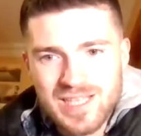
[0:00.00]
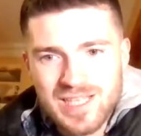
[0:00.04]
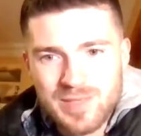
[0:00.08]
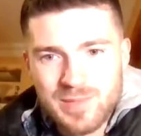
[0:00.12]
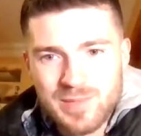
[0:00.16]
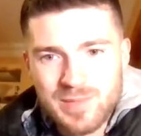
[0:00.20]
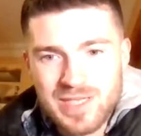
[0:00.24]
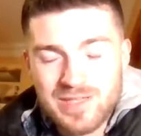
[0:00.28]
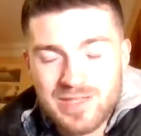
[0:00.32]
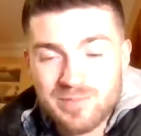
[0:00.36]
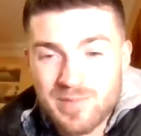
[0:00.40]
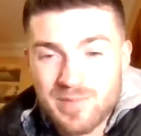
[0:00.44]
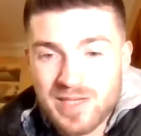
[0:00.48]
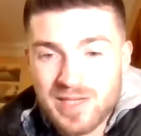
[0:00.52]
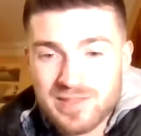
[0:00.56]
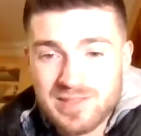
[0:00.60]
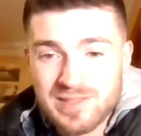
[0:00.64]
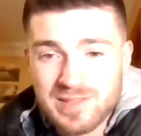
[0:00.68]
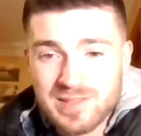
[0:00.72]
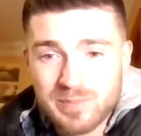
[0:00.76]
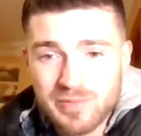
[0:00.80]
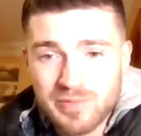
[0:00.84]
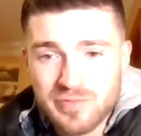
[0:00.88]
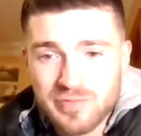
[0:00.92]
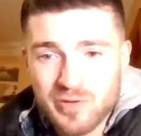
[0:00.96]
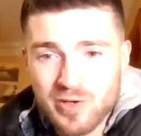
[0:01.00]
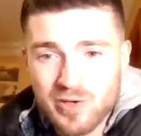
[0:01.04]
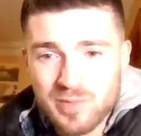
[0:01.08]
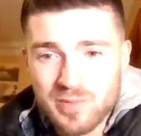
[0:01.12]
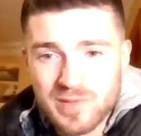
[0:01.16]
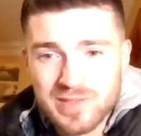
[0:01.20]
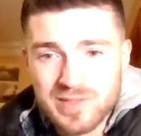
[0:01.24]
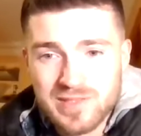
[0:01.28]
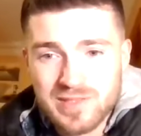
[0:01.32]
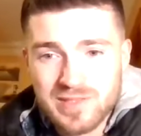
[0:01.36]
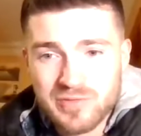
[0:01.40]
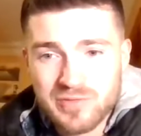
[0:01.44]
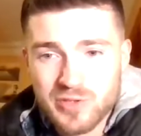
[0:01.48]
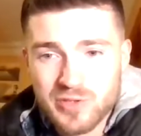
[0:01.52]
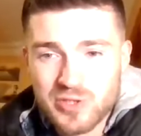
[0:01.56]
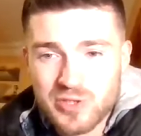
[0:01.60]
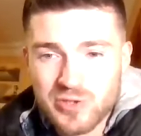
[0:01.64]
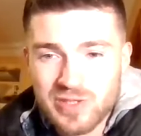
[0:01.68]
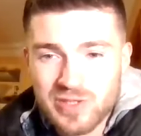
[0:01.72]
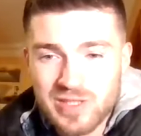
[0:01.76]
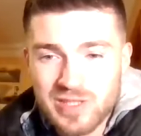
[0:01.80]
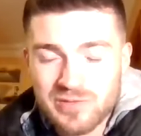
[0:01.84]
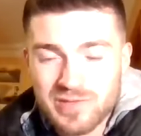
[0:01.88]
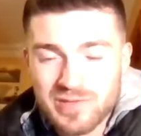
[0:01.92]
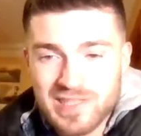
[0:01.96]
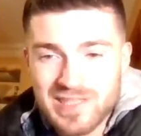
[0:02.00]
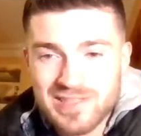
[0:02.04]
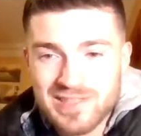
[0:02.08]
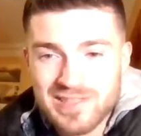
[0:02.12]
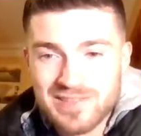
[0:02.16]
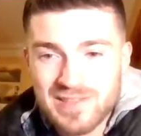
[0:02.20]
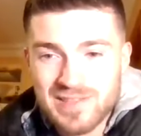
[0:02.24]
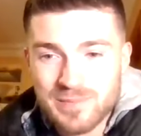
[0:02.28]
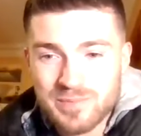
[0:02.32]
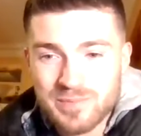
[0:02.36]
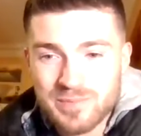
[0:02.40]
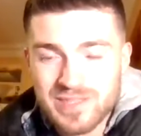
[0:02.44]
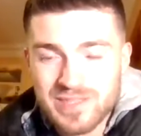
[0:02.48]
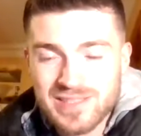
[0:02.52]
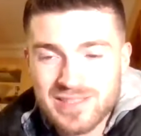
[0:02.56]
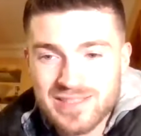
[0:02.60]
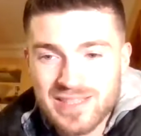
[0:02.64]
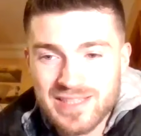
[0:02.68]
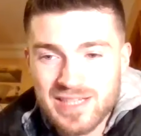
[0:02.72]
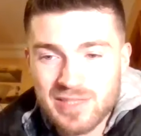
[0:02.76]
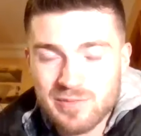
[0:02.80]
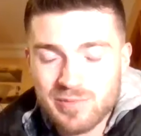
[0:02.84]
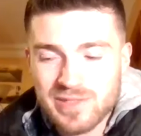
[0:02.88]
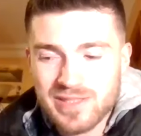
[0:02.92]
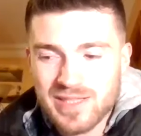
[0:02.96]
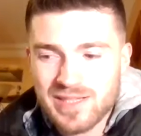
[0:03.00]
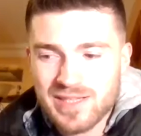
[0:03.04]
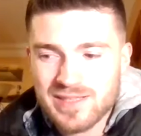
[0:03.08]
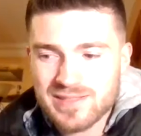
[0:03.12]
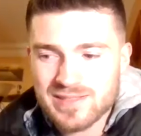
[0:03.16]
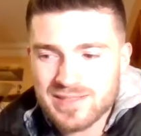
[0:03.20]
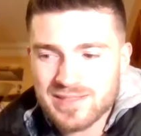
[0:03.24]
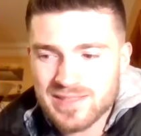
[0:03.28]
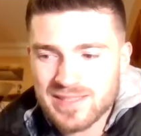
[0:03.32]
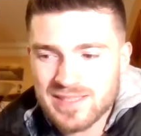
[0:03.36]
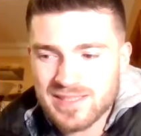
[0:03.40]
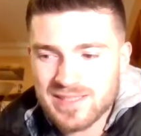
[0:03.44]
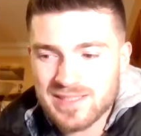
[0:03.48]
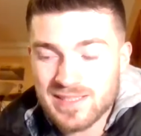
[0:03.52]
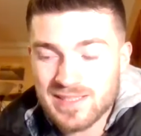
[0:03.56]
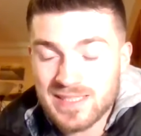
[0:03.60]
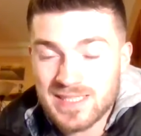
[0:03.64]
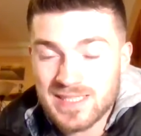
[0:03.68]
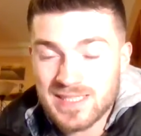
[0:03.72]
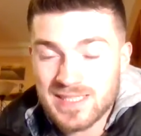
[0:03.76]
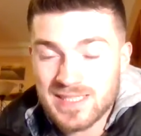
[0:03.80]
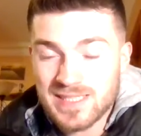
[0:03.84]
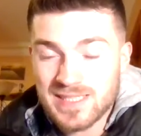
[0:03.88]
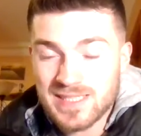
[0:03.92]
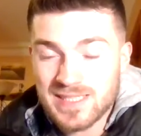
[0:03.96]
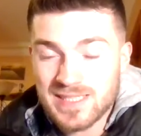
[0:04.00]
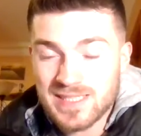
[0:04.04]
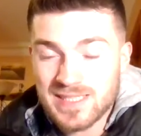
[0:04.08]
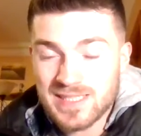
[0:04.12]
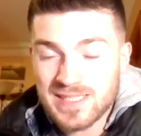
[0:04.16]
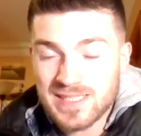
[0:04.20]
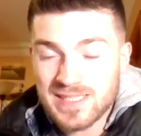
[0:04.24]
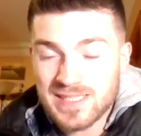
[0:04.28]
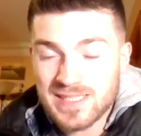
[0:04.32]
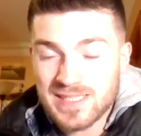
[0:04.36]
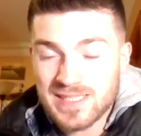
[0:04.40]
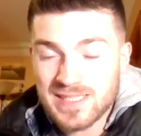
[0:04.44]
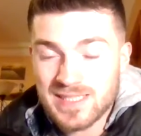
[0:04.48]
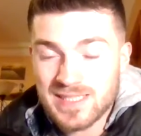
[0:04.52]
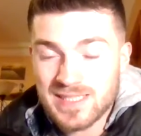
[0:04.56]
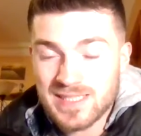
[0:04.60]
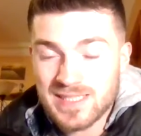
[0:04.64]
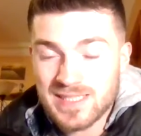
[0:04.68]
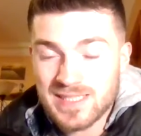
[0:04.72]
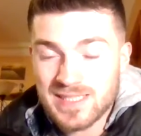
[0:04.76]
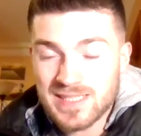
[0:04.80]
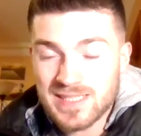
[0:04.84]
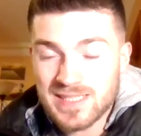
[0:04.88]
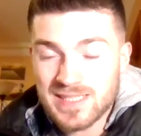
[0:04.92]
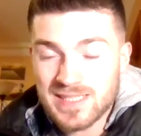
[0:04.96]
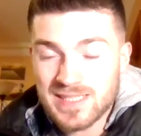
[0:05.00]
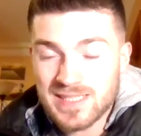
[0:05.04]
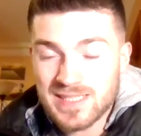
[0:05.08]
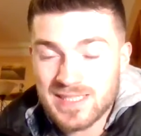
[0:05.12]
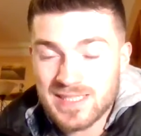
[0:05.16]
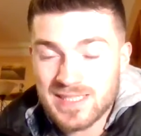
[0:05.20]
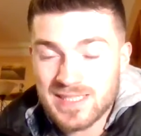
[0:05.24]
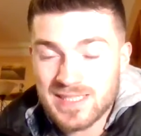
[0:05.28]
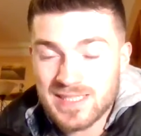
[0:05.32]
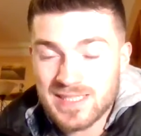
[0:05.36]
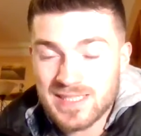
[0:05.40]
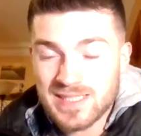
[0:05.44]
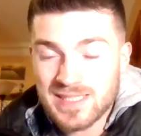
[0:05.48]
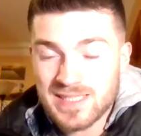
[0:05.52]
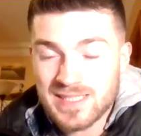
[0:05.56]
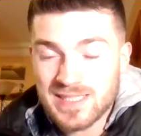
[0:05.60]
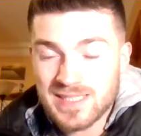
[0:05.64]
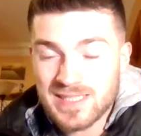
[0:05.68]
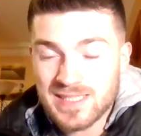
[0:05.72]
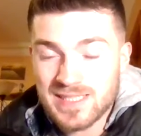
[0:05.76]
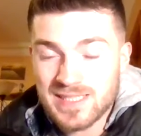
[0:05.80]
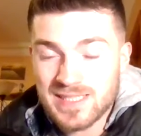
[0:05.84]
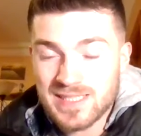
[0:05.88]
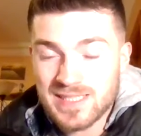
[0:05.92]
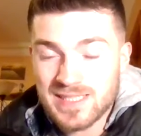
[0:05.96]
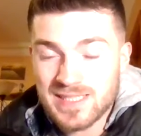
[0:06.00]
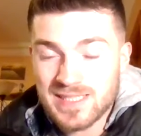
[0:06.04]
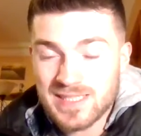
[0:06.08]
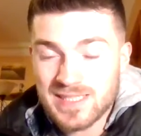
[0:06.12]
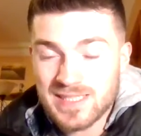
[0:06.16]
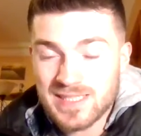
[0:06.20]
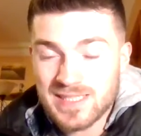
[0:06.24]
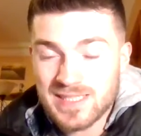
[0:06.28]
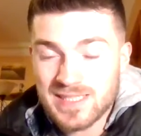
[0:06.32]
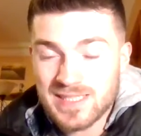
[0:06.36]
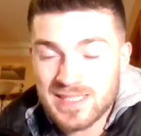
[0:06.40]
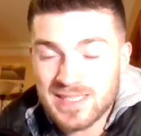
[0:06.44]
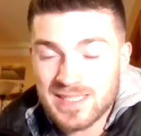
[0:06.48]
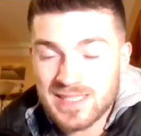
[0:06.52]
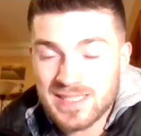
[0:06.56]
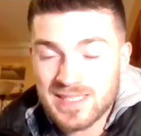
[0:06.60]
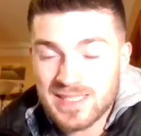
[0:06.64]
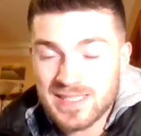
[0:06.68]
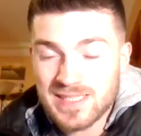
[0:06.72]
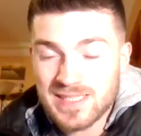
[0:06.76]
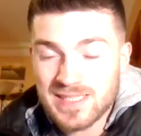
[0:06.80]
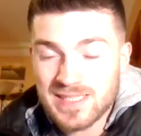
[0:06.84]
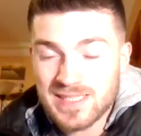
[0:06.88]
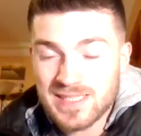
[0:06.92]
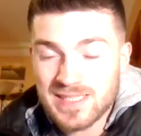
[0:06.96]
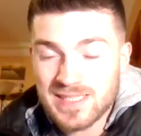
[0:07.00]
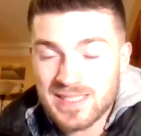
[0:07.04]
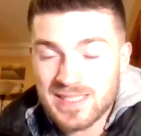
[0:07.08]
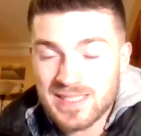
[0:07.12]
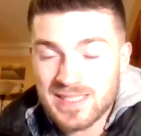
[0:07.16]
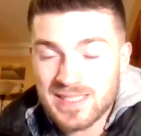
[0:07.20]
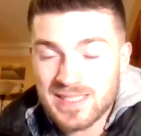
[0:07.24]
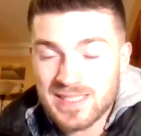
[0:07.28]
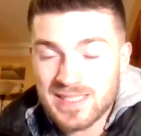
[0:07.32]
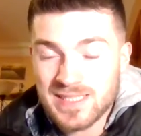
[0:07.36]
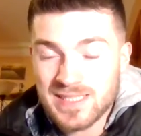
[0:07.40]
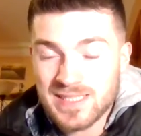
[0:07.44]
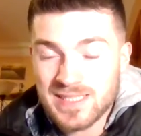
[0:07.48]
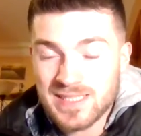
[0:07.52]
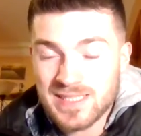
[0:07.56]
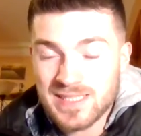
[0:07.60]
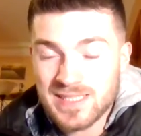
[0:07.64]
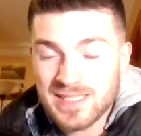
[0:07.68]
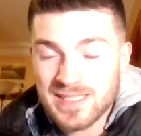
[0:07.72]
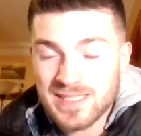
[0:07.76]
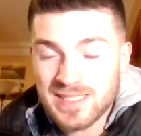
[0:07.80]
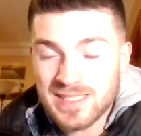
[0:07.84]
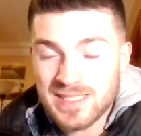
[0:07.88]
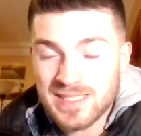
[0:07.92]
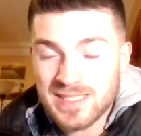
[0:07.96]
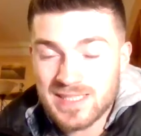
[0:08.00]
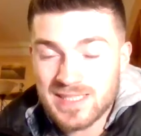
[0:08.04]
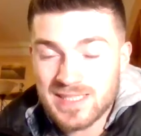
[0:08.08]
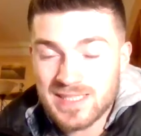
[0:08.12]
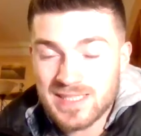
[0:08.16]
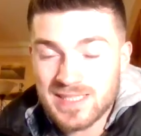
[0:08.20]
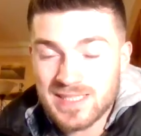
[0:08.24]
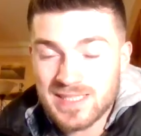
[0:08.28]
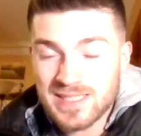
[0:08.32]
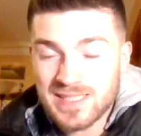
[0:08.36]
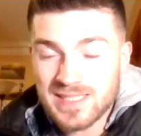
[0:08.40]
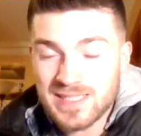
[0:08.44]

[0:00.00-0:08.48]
I mean, Messi's performances for sure have led them to a date with destiny. And I'd argue anyone that goes back and looks at Messi's performances as a whole,